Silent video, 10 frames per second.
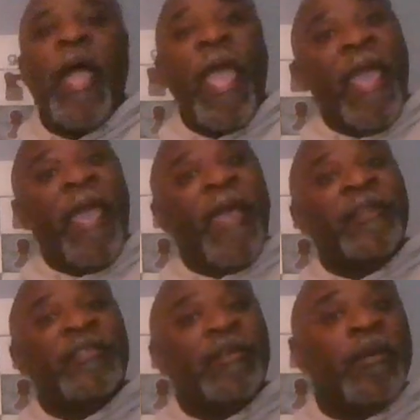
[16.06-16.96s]

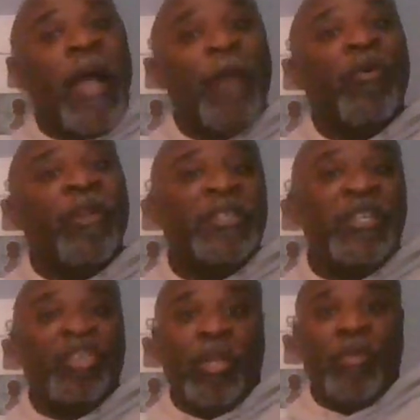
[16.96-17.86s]
And I'm going to
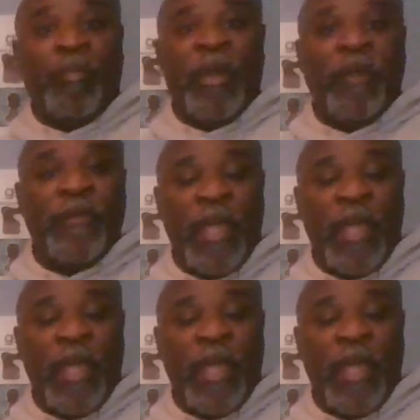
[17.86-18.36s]
teach you a little bit of